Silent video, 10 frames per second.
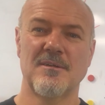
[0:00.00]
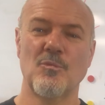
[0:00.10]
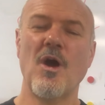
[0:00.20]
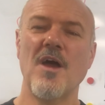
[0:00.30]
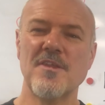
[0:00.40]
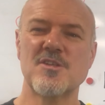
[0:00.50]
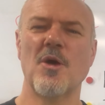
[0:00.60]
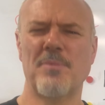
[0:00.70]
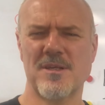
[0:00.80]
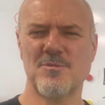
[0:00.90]
What other
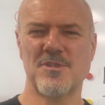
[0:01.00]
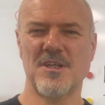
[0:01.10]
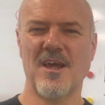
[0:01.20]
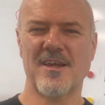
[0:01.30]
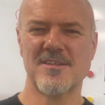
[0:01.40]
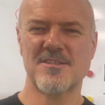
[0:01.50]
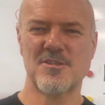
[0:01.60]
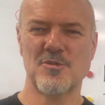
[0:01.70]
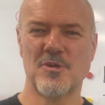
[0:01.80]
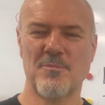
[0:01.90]
topics would you like us to
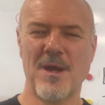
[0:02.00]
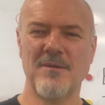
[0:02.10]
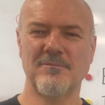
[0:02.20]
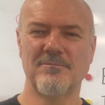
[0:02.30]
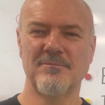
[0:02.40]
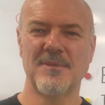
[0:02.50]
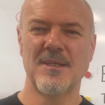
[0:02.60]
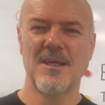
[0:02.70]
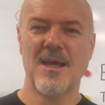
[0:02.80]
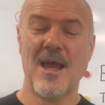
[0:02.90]
talk about,
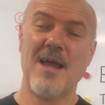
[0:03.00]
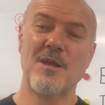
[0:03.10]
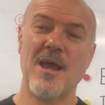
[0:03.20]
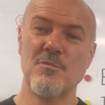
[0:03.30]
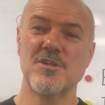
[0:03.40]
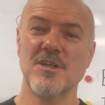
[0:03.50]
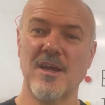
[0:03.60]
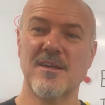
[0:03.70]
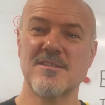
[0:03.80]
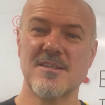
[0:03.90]
and how would you
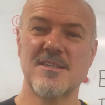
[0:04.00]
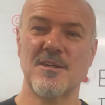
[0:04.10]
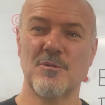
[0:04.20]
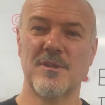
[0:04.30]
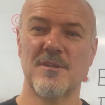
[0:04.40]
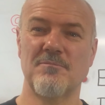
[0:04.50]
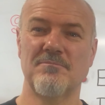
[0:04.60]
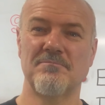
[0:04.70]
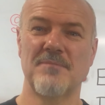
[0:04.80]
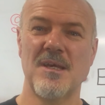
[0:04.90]
like us to deal with them?
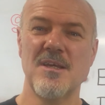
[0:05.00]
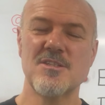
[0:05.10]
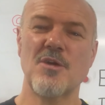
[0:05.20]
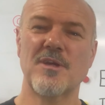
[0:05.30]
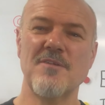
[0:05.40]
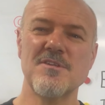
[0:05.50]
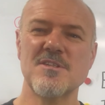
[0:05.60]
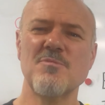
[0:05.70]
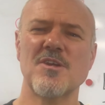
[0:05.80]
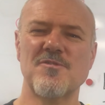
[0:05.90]
So give us
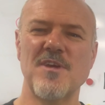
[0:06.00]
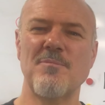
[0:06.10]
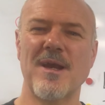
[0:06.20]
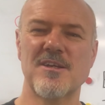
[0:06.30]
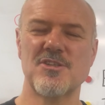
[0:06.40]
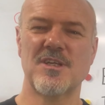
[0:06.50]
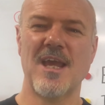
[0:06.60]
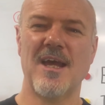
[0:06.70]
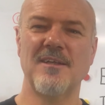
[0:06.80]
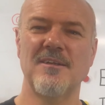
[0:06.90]
as much feedback as you
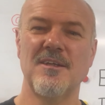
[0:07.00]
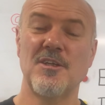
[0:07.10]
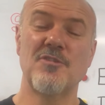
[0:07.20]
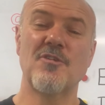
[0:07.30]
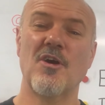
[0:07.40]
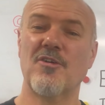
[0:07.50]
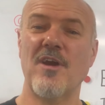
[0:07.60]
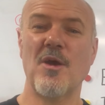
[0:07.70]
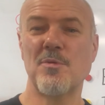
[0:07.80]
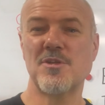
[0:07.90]
can. You've got a
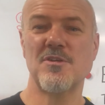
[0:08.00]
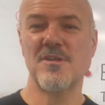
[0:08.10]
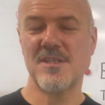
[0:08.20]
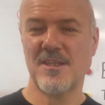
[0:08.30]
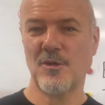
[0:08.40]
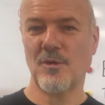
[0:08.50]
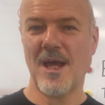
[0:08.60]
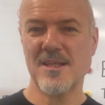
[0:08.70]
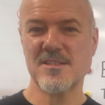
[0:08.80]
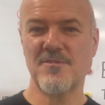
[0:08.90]
great opportunity at the All
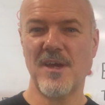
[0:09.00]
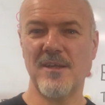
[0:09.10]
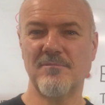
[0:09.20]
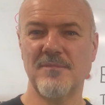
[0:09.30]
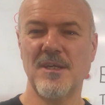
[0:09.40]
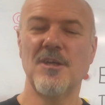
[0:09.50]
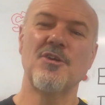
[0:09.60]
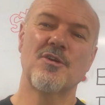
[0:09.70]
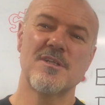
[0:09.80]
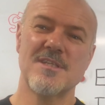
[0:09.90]
Hands event.
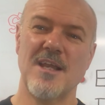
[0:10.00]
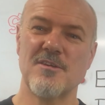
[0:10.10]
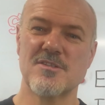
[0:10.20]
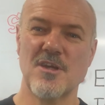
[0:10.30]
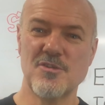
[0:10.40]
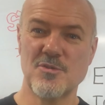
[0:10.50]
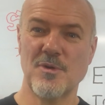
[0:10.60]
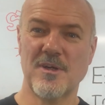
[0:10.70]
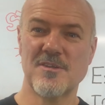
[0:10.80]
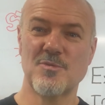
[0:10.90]
You can tell your social
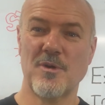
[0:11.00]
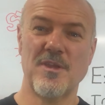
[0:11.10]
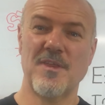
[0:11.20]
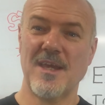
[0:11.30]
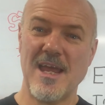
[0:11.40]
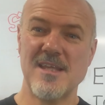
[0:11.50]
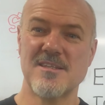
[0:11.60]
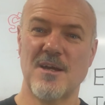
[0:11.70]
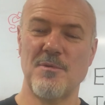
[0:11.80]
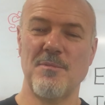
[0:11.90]
workers what you think
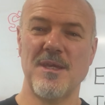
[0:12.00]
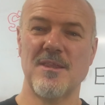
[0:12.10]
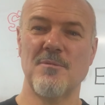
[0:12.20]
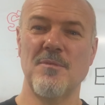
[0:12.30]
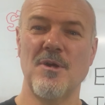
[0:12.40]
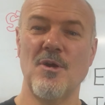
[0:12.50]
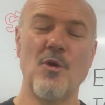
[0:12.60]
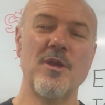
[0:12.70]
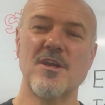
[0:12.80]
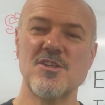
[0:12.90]
anytime you meet them,
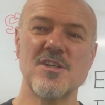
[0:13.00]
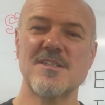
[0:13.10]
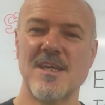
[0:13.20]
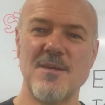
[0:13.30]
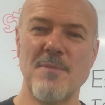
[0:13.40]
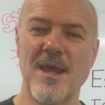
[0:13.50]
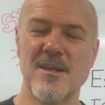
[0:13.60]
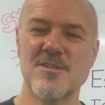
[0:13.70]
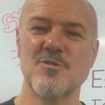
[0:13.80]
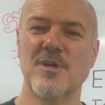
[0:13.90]
or you can just email
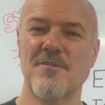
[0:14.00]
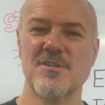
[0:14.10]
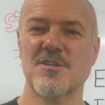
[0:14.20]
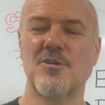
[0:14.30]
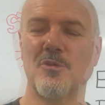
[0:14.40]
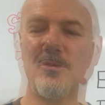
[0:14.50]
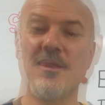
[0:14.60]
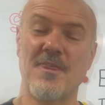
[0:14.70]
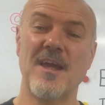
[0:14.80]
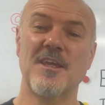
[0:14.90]
us or give us a call.
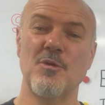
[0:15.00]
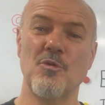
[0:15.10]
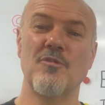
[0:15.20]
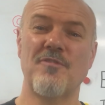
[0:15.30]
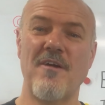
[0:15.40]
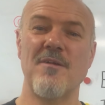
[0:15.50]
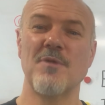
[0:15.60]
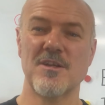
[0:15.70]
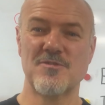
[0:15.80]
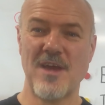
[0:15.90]
Thank you all very
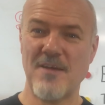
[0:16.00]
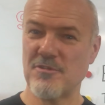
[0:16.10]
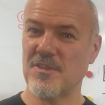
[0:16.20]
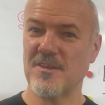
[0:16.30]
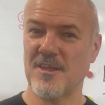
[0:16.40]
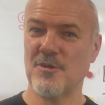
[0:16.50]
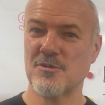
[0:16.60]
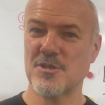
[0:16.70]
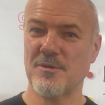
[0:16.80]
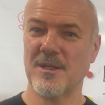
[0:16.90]
much for everything that you're
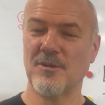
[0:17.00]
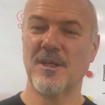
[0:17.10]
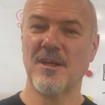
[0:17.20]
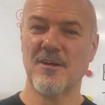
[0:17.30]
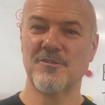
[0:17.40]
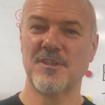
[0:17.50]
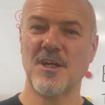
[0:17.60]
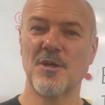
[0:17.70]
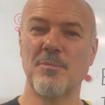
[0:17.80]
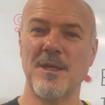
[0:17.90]
doing looking after
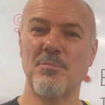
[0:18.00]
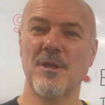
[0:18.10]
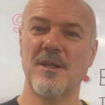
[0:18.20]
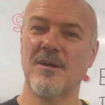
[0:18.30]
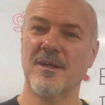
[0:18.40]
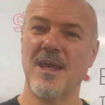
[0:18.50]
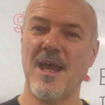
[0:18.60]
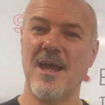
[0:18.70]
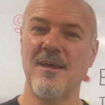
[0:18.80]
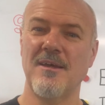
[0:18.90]
young people in our
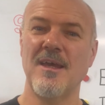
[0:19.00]
care.